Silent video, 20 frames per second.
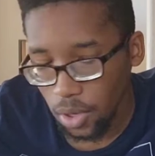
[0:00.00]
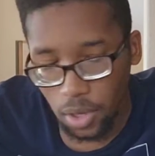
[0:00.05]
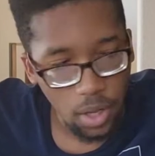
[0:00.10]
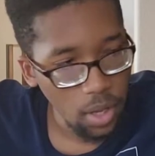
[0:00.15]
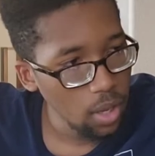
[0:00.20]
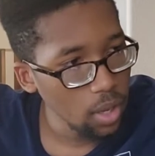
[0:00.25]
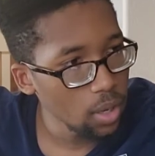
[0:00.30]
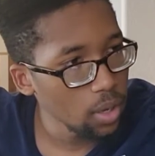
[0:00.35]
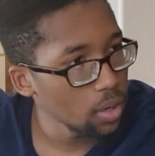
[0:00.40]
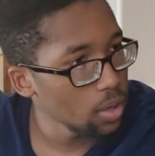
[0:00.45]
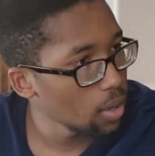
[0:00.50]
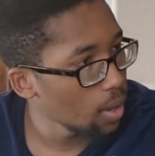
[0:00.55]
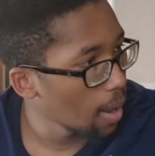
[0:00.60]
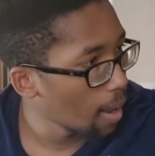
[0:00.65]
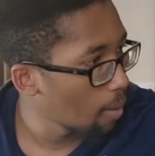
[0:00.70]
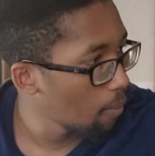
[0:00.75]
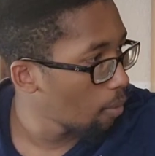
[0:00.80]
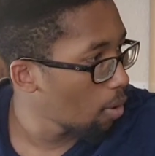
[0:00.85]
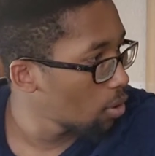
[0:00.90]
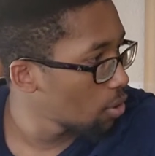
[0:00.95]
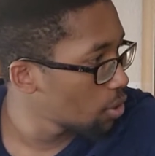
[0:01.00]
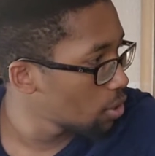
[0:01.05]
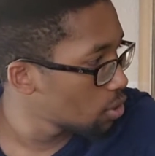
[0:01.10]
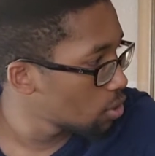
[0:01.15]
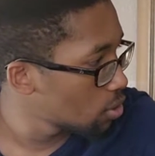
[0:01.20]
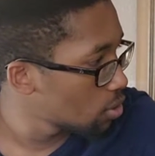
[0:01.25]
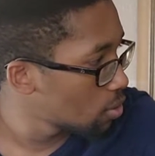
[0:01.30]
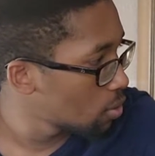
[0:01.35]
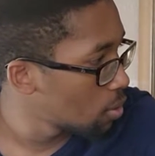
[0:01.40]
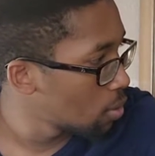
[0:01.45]
And have all
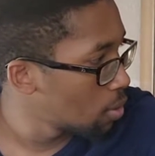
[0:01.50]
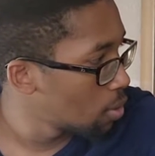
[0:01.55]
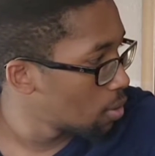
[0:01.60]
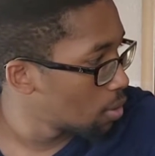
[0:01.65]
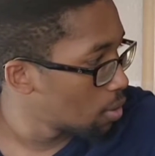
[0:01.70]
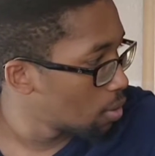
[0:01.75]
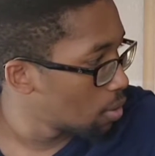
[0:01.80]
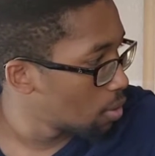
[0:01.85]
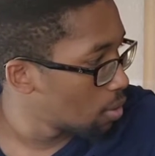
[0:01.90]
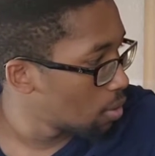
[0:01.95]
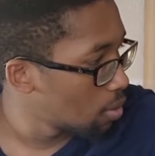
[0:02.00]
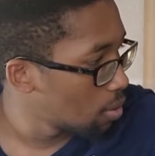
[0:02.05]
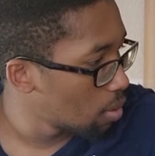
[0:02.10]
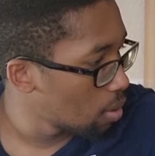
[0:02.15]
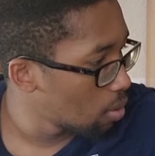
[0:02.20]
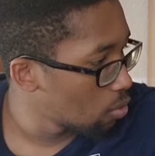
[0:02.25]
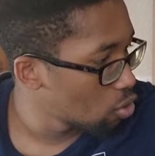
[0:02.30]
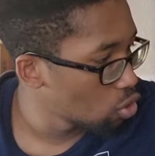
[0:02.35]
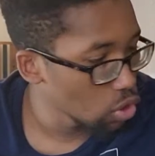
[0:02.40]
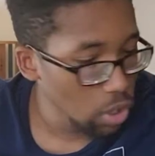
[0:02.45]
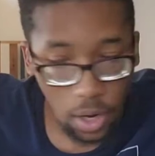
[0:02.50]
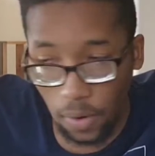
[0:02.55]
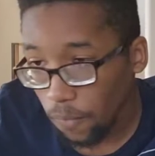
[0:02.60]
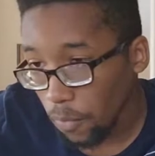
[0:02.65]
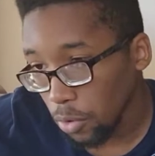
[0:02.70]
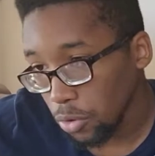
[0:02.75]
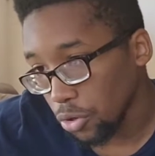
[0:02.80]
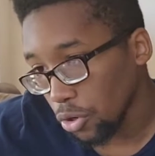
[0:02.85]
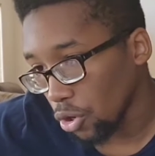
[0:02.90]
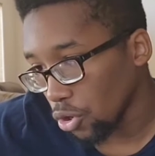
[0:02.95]
these
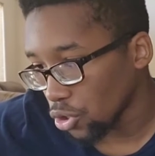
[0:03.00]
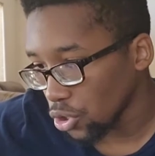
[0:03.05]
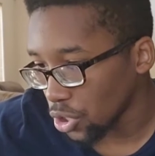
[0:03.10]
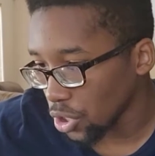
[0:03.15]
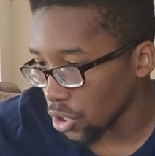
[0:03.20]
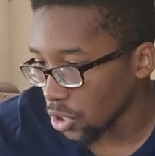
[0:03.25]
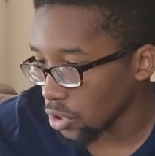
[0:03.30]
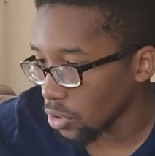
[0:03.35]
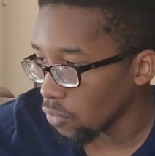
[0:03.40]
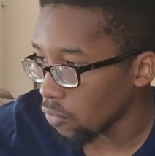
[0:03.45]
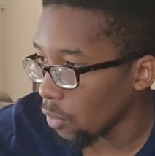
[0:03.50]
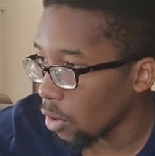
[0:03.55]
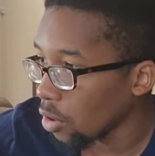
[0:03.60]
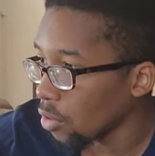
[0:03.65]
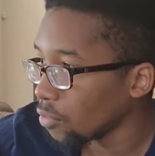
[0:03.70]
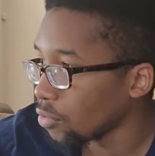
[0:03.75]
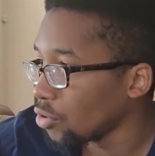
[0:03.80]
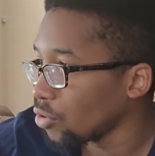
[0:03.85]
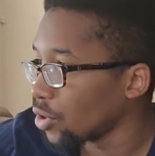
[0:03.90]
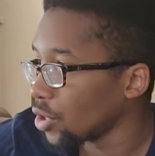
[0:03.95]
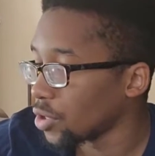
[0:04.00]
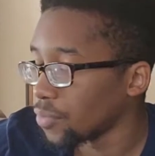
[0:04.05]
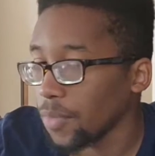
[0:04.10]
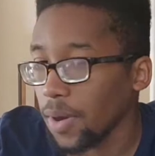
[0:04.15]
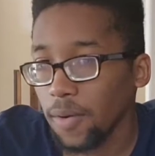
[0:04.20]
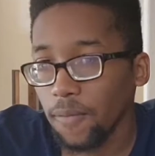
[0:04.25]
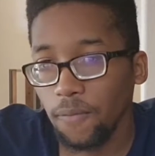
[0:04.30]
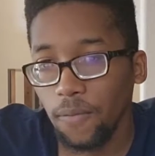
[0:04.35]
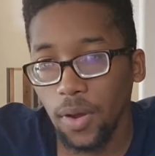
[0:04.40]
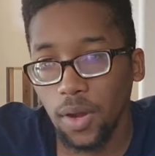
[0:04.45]
travel nurses roam through this
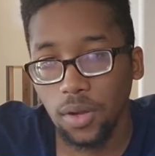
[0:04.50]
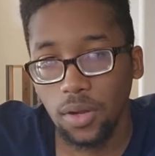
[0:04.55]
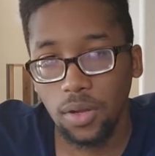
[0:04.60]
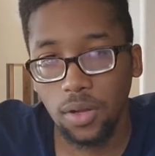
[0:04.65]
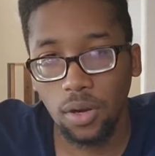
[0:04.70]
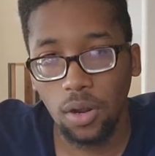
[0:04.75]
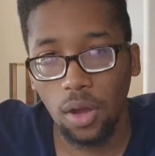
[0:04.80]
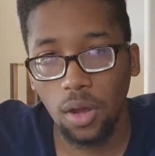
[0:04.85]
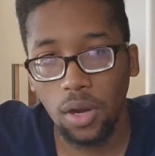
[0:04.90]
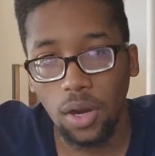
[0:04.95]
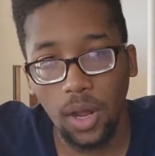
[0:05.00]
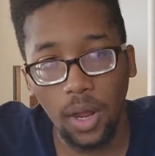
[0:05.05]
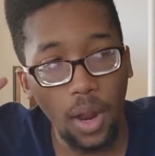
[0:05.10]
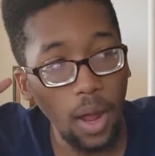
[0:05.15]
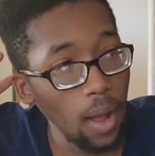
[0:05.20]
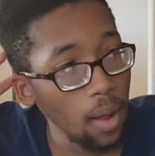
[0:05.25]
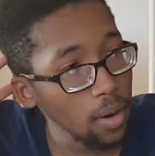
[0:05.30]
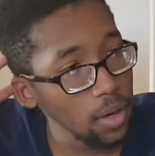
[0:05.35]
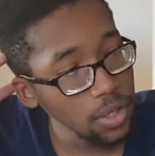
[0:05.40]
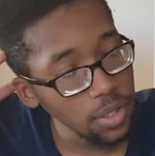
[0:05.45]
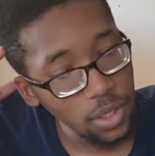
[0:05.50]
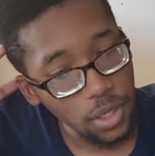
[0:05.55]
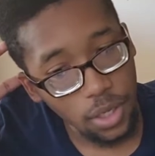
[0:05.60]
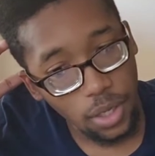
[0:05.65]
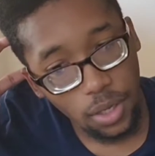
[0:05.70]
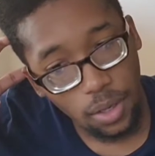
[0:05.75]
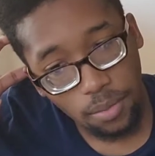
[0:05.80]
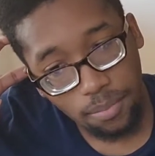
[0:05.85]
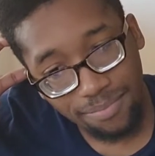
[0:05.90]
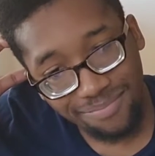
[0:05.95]
motherfucker and all that.
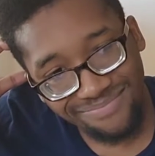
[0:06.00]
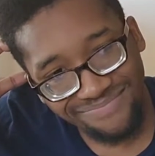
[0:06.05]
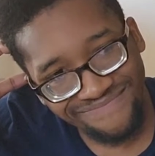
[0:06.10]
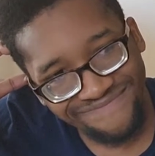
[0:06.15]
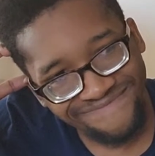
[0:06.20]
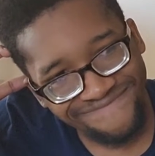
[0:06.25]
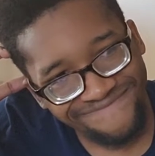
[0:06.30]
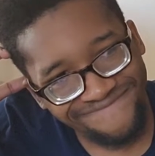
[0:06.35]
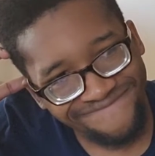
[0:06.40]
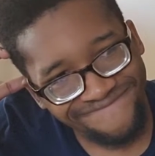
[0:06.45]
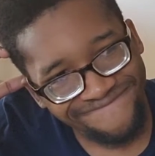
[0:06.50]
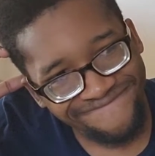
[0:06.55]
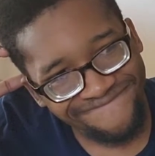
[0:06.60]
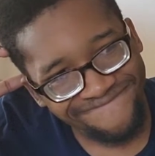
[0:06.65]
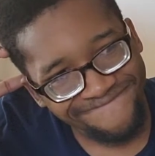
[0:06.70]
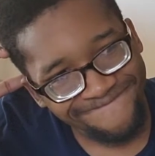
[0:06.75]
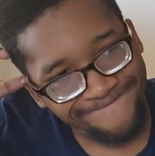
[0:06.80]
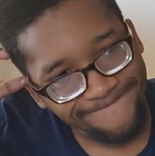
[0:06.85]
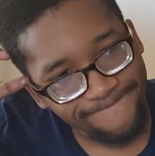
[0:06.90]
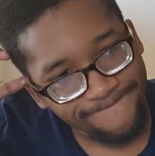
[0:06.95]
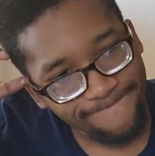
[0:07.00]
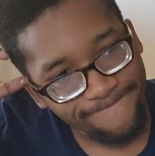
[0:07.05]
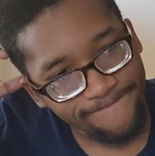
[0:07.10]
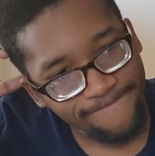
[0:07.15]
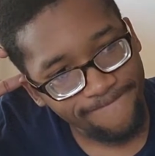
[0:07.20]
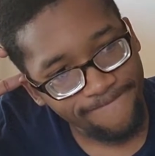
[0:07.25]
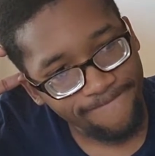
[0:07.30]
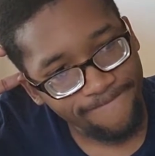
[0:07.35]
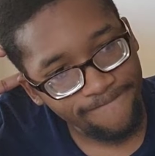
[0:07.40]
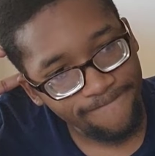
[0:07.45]
Honestly,
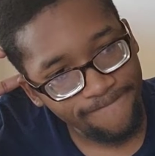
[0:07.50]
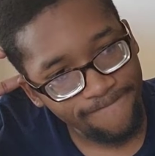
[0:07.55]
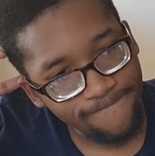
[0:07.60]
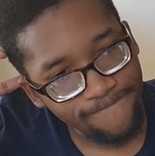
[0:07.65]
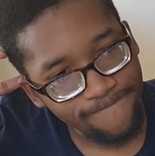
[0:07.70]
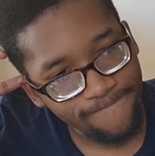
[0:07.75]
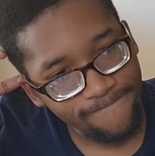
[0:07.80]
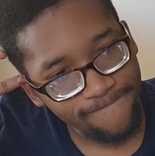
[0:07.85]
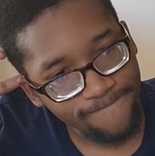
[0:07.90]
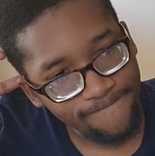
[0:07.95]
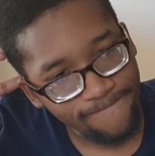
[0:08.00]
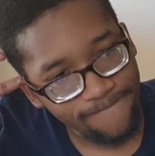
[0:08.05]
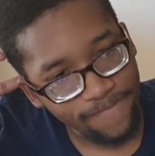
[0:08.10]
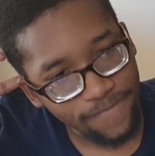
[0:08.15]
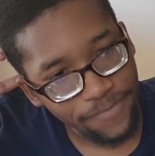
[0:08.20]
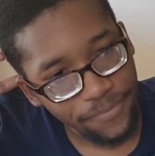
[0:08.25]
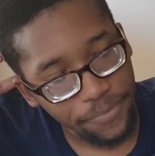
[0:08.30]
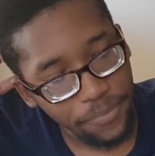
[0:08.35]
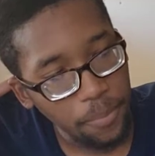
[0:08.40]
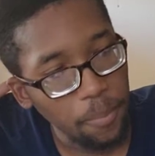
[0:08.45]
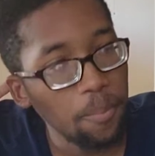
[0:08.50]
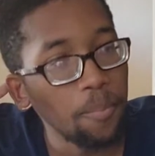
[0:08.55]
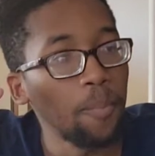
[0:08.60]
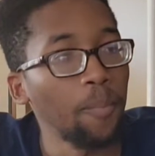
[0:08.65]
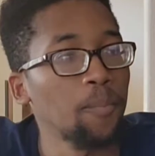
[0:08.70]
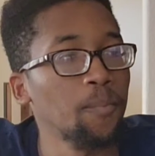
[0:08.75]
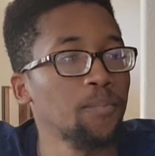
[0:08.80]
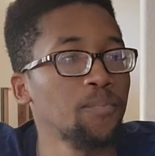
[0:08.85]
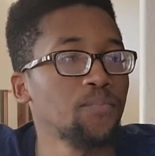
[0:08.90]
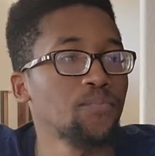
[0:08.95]
you
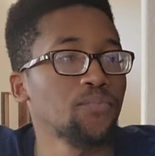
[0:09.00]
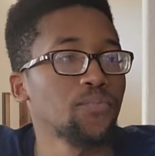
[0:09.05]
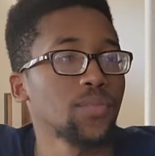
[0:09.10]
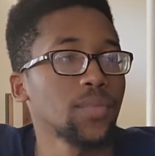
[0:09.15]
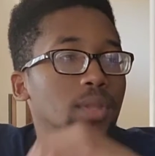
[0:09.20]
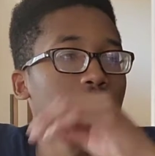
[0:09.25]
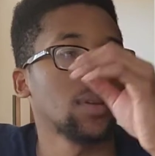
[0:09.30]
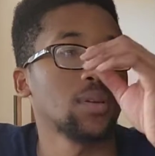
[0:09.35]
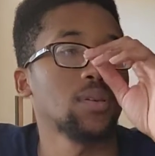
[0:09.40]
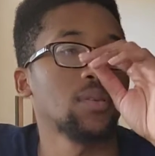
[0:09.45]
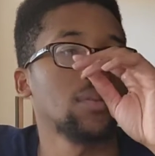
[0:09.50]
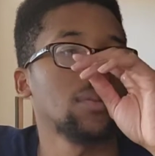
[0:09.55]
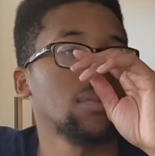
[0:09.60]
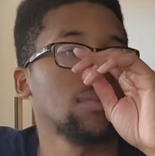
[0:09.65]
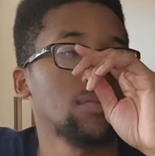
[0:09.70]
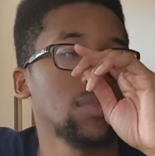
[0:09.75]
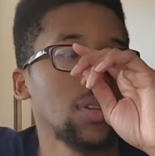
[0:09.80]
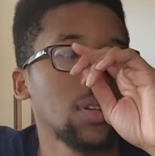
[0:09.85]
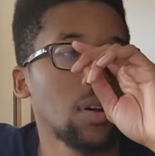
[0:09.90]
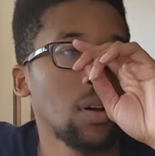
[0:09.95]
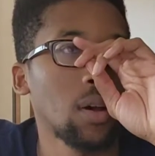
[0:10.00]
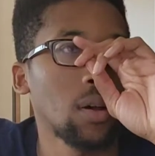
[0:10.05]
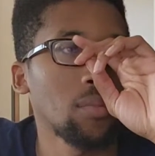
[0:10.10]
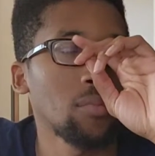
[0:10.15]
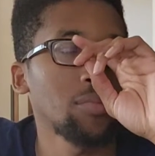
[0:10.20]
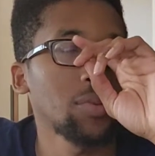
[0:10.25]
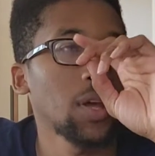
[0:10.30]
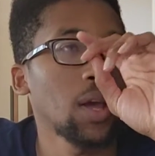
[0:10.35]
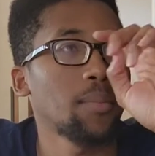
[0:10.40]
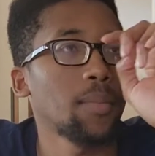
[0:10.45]
know, I'm
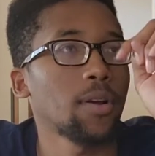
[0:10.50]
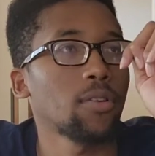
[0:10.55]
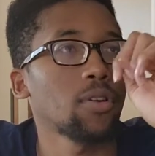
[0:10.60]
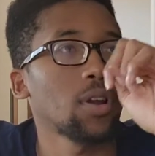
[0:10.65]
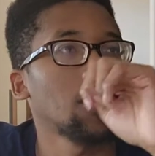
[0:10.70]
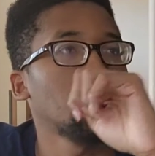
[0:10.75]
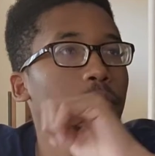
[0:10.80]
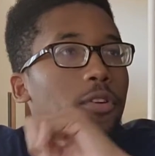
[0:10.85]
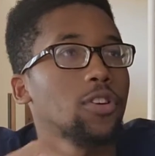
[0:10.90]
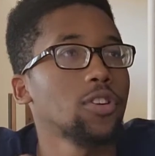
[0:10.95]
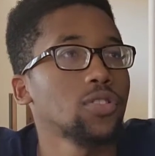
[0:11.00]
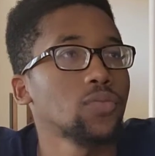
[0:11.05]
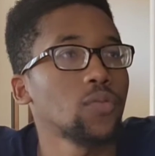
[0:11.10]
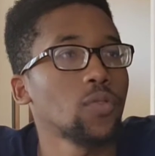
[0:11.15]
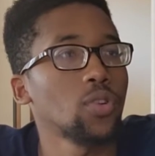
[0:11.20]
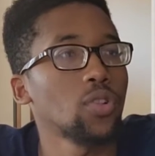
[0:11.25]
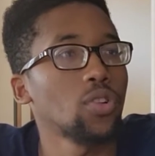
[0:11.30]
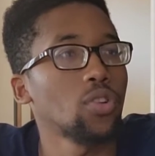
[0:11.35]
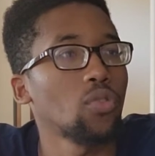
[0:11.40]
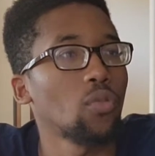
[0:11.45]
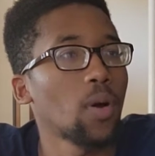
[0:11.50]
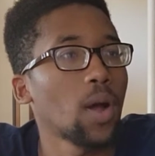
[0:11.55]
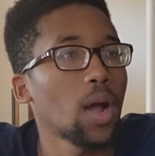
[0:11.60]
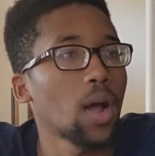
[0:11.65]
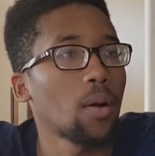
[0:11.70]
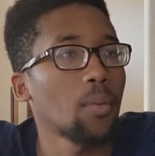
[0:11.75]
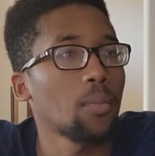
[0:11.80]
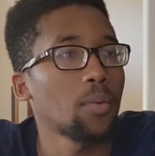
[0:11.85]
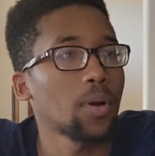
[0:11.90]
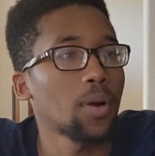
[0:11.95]
gonna be at my grandparents for a little
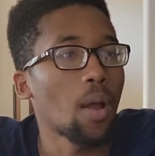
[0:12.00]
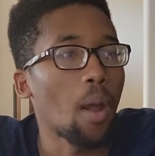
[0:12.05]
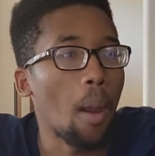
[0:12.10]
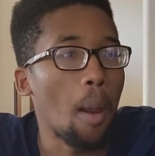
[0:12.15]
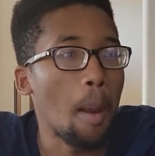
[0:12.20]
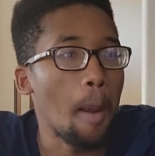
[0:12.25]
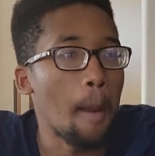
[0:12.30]
while, but